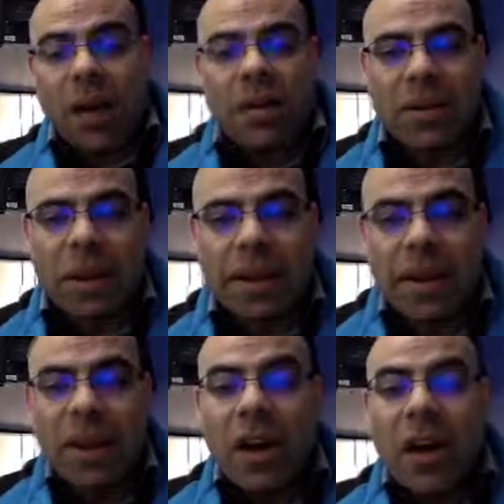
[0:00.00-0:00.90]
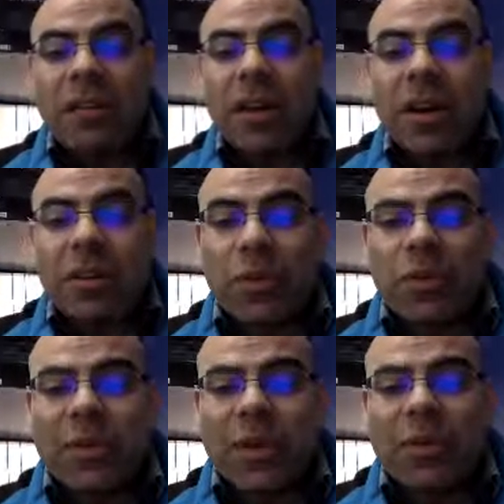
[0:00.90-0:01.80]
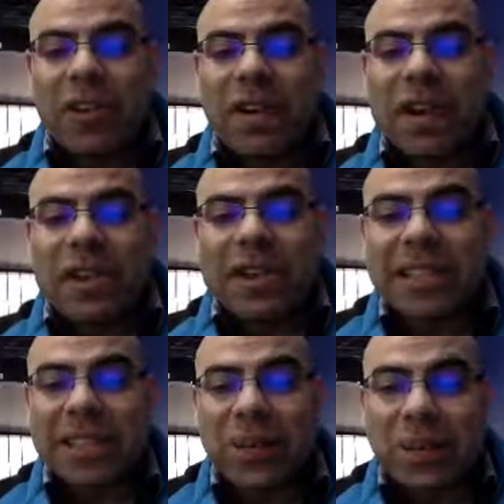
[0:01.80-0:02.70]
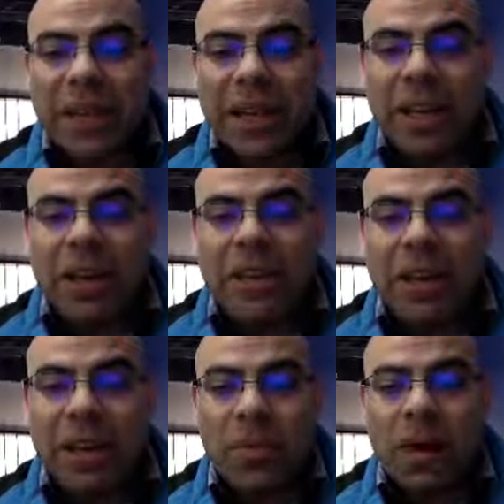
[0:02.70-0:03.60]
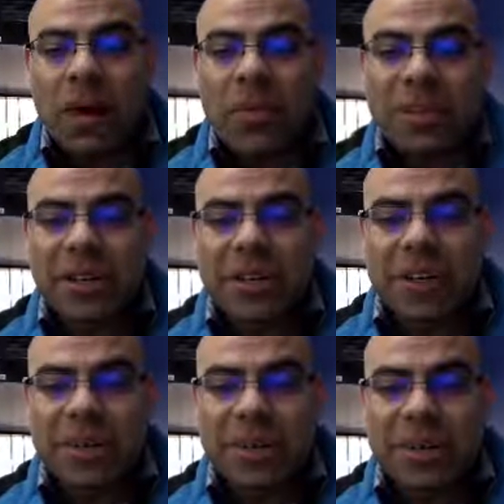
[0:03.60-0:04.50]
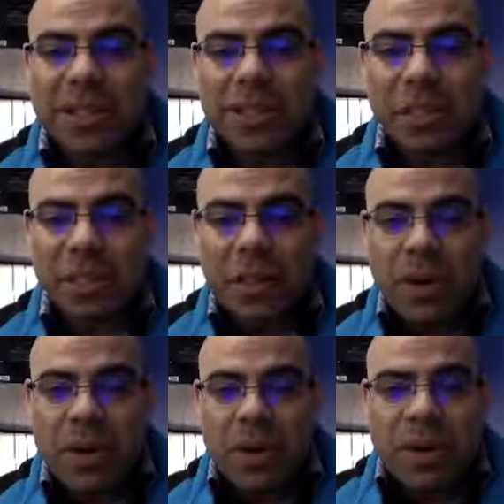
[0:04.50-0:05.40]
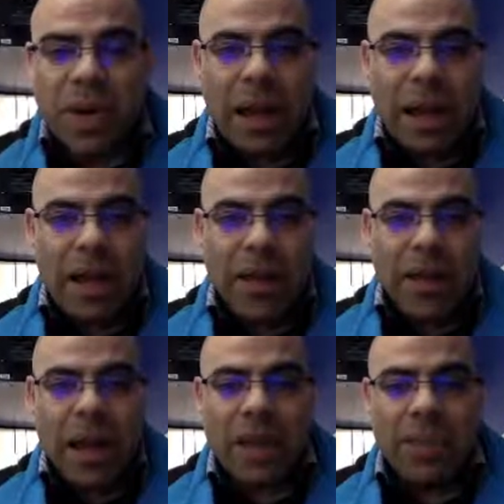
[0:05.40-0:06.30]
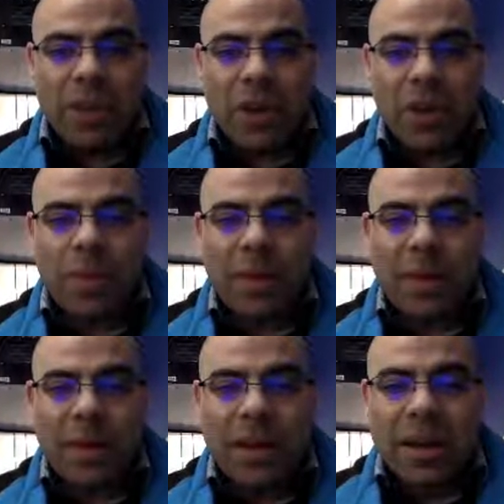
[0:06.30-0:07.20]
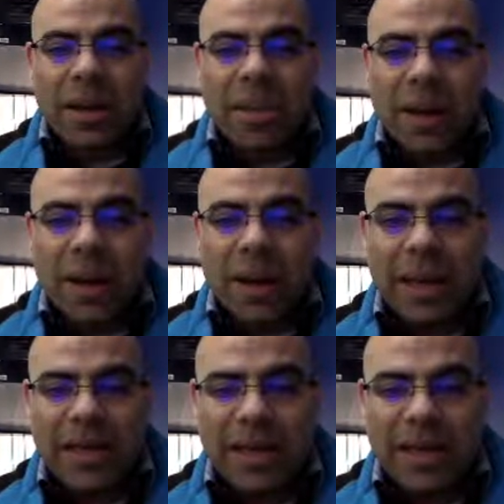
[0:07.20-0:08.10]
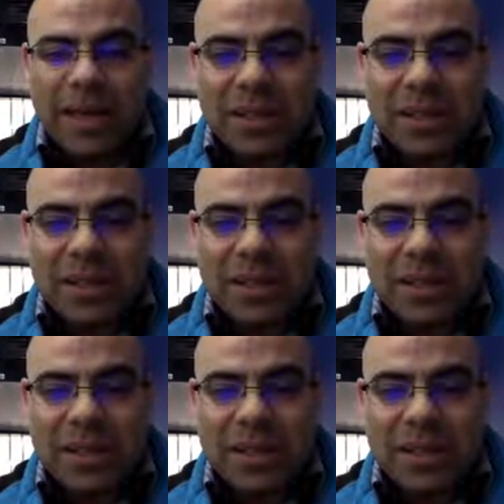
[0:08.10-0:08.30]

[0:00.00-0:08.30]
Alright, I've got another C chord here. You know what, I'm just going to keep it simple and copy, paste